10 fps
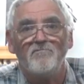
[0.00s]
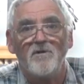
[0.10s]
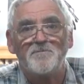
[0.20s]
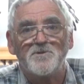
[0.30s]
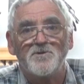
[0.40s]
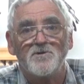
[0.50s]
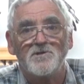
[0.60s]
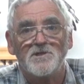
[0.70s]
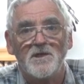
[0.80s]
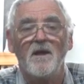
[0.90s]
rip
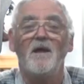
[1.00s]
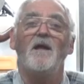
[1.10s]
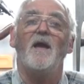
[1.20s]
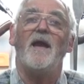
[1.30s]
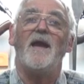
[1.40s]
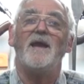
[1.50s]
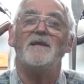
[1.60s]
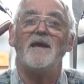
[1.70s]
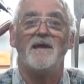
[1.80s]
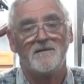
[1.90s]
saws
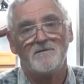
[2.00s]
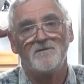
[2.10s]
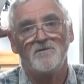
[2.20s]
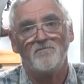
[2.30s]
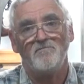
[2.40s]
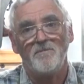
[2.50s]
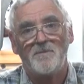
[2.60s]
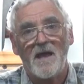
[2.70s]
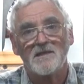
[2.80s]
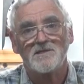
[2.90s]
and how to do
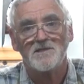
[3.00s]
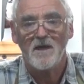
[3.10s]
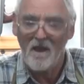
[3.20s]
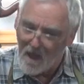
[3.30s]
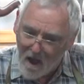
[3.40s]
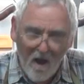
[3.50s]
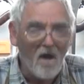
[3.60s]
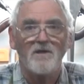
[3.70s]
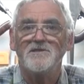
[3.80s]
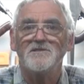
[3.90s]
rip cuts.
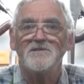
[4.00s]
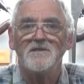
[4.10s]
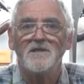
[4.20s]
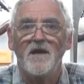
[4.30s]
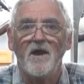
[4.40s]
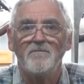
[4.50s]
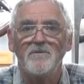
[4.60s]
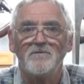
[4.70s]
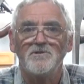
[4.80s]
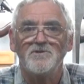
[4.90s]
I sincerely hope
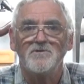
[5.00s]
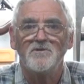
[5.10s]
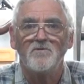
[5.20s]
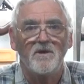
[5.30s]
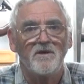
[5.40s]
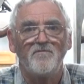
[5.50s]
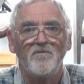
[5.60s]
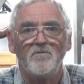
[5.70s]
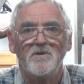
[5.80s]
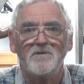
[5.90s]
you enjoy your
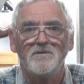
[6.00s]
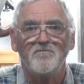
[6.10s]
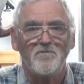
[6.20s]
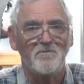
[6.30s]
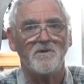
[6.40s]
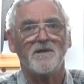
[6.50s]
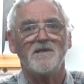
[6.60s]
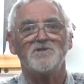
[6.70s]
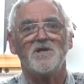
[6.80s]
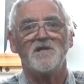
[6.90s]
wonderful world of
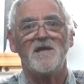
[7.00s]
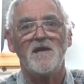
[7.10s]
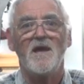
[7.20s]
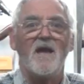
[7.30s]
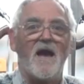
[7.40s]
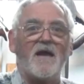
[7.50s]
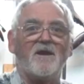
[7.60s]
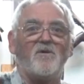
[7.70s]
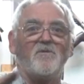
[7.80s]
woodworking journey, and I